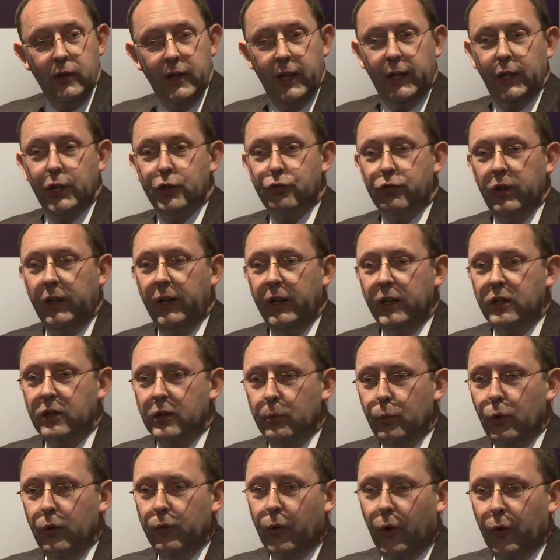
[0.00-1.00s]
The industry needs to
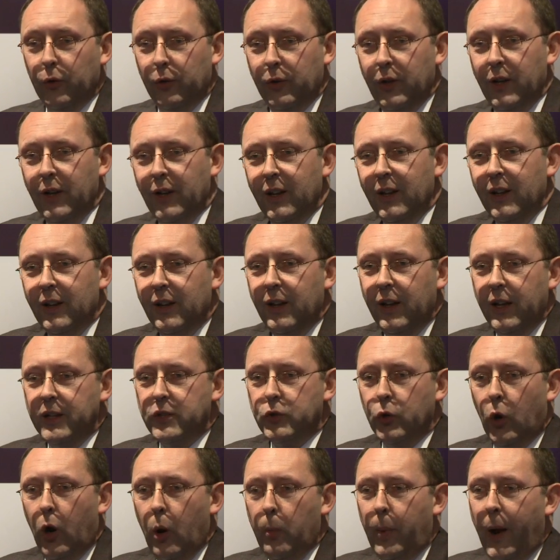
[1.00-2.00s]
move on. It's
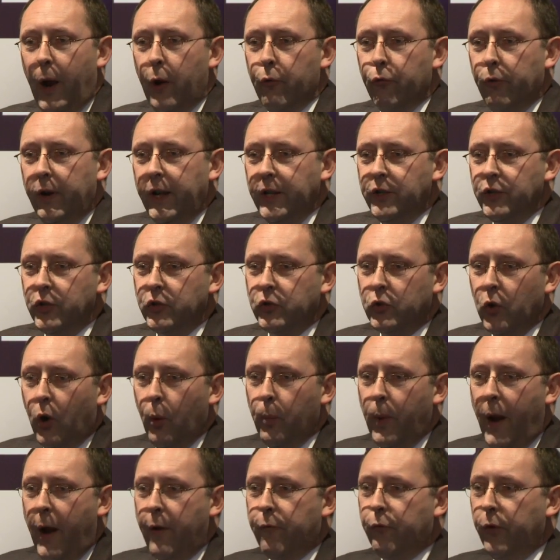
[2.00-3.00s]
not about reach, it's not
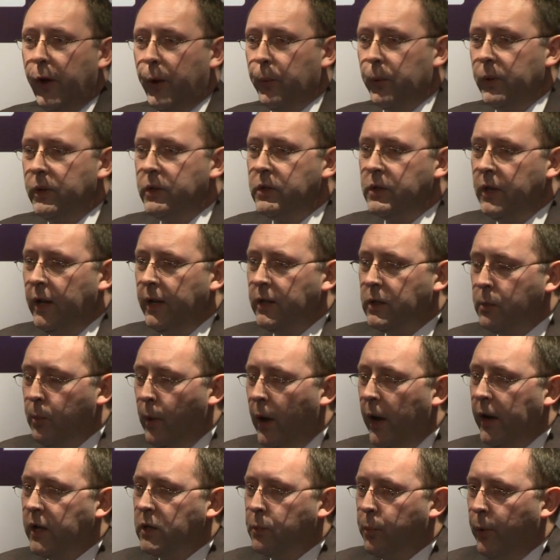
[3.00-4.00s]
about frequency, it's
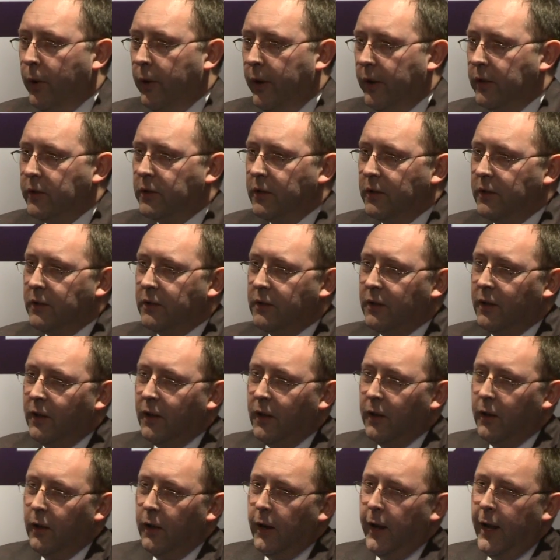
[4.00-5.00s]
about experiences.
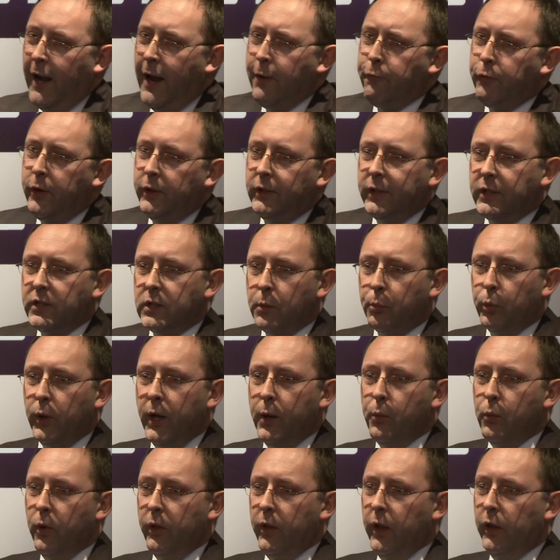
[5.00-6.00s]
And every
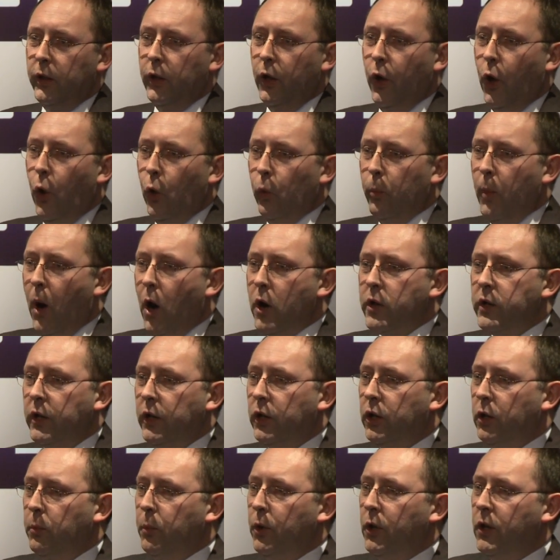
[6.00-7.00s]
discipline within the whole marketing
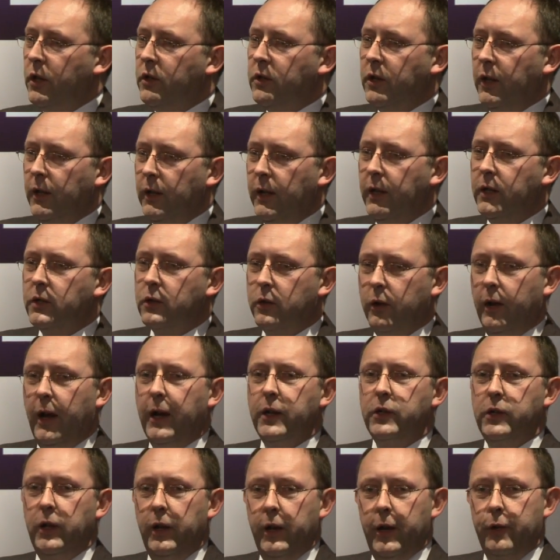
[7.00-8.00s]
community needs to
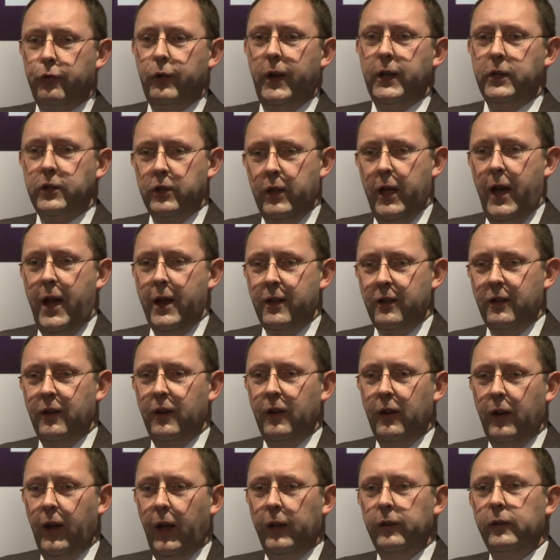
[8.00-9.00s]
actually address that
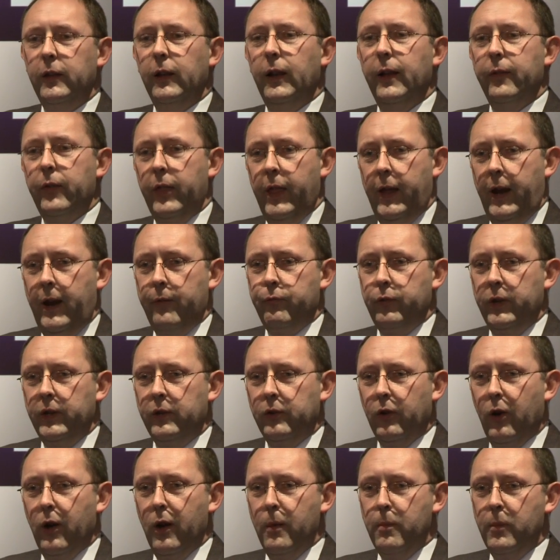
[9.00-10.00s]
and deliver that every
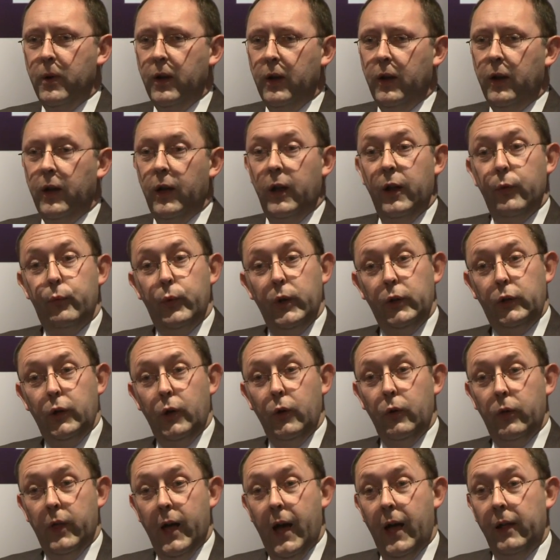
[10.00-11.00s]
time. And if we
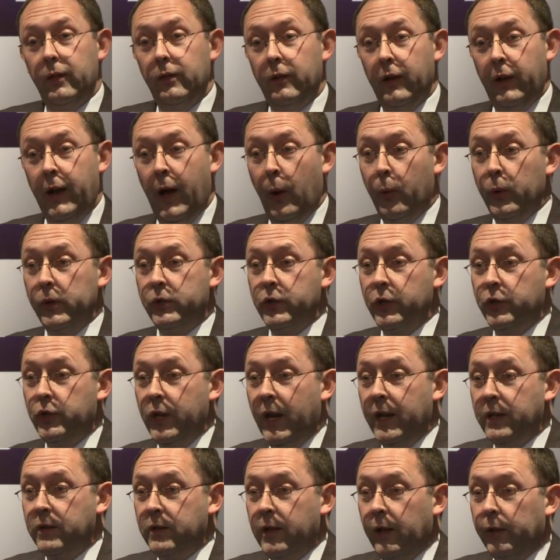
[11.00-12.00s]
do that, then I would
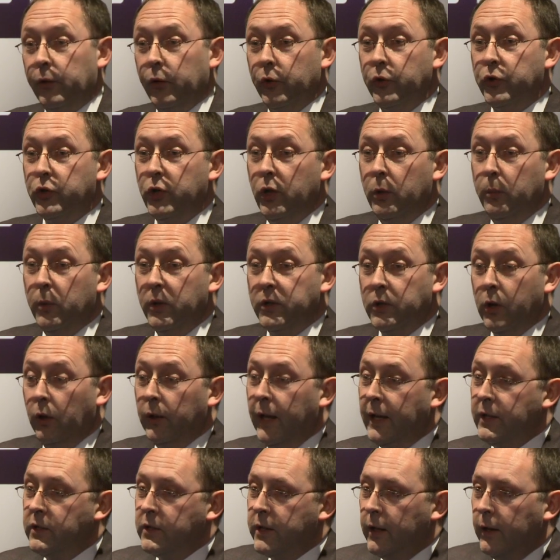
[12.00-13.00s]
suggest that consumers are
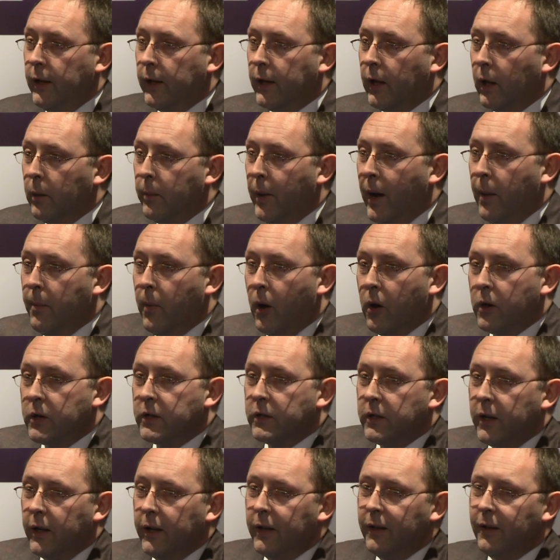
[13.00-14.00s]
less cynical about
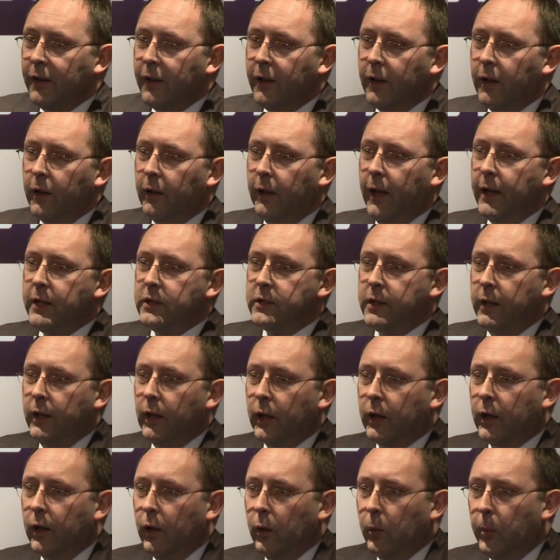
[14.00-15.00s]
marketing, less
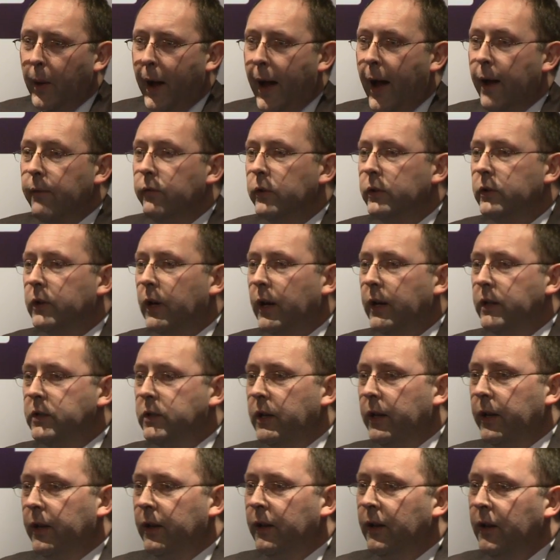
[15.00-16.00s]
cynical about
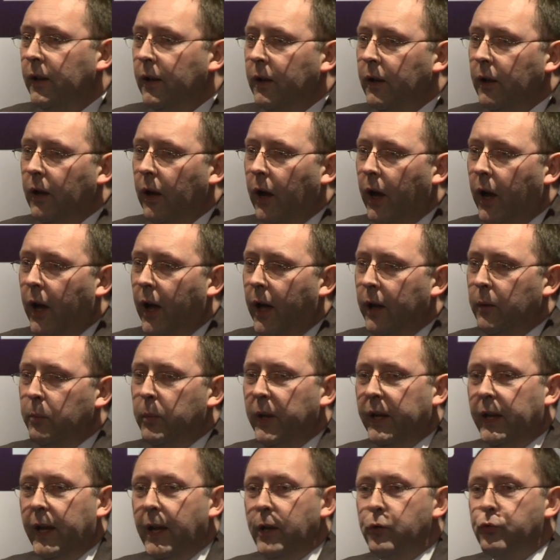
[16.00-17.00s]
advertising, and
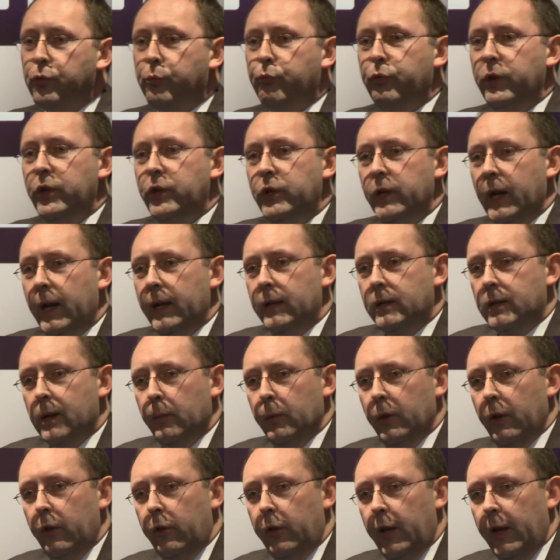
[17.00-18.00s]
begin to appreciate some
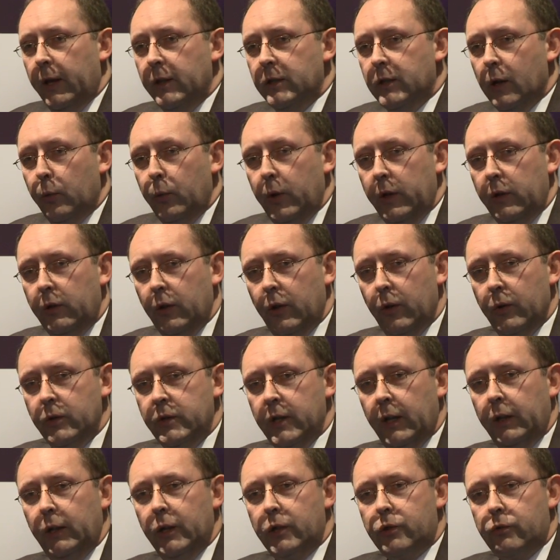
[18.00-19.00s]
of the things that we do as
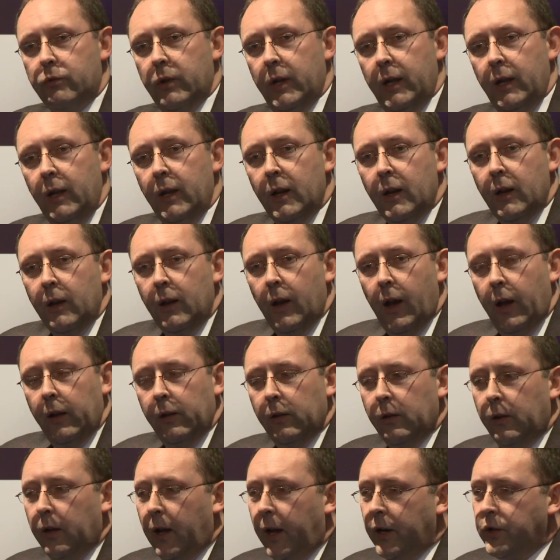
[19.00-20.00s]
an industry
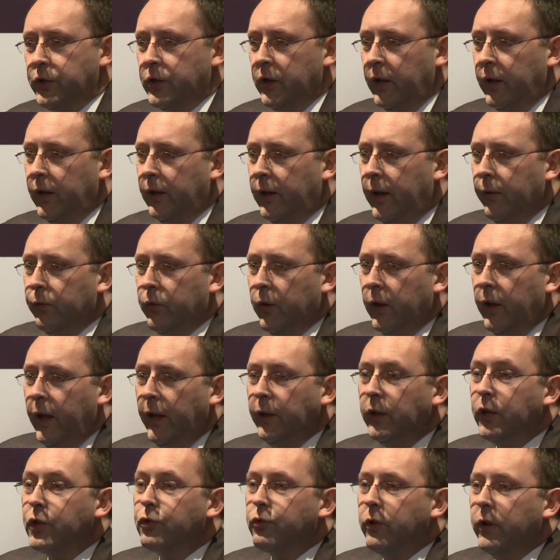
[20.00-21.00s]
and actually give the
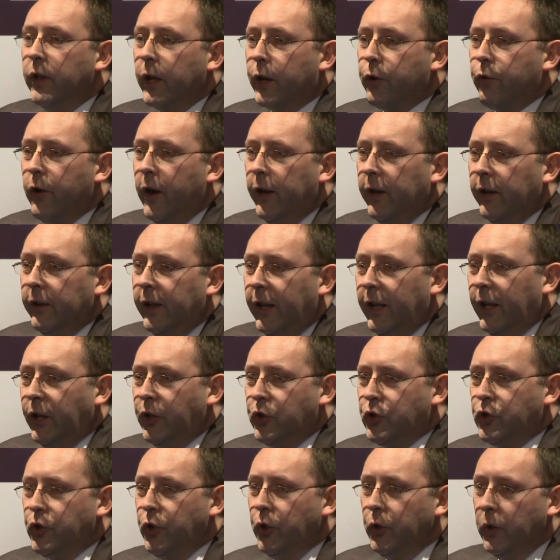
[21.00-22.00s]
industry the credit that
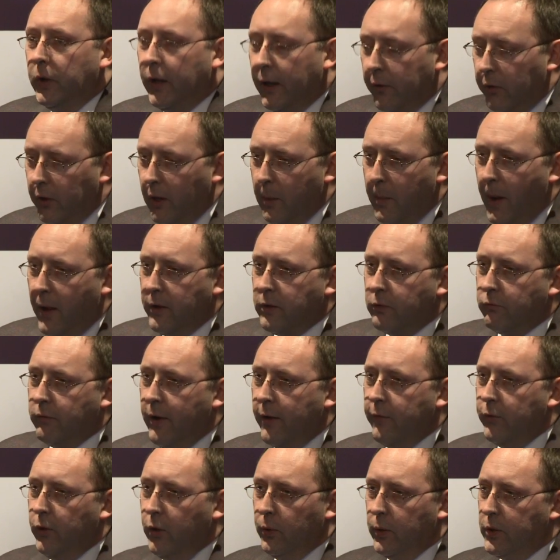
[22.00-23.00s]
it's due given the amount of
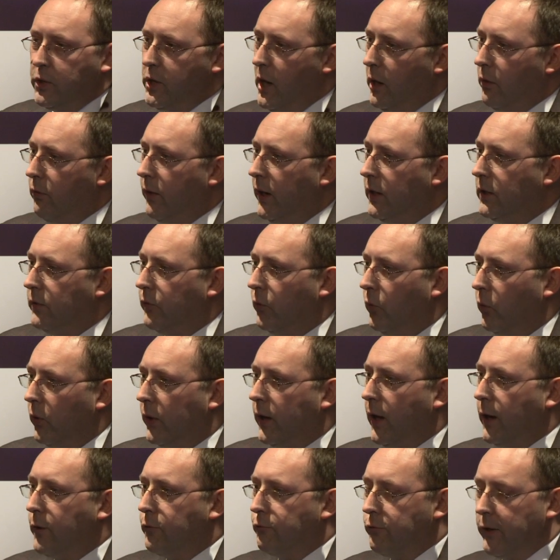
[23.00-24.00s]
revenue it generates for the
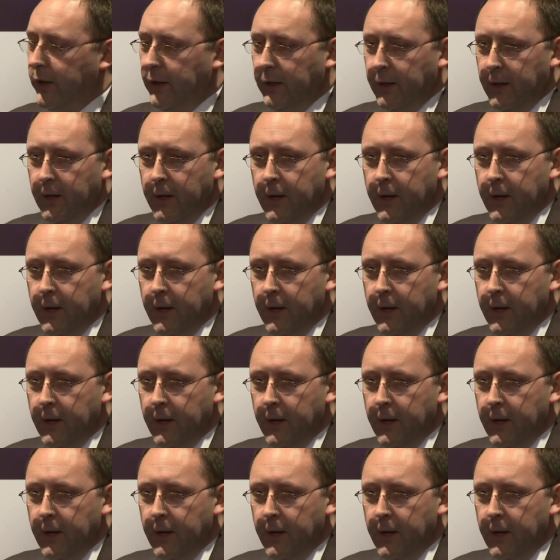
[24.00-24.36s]
country.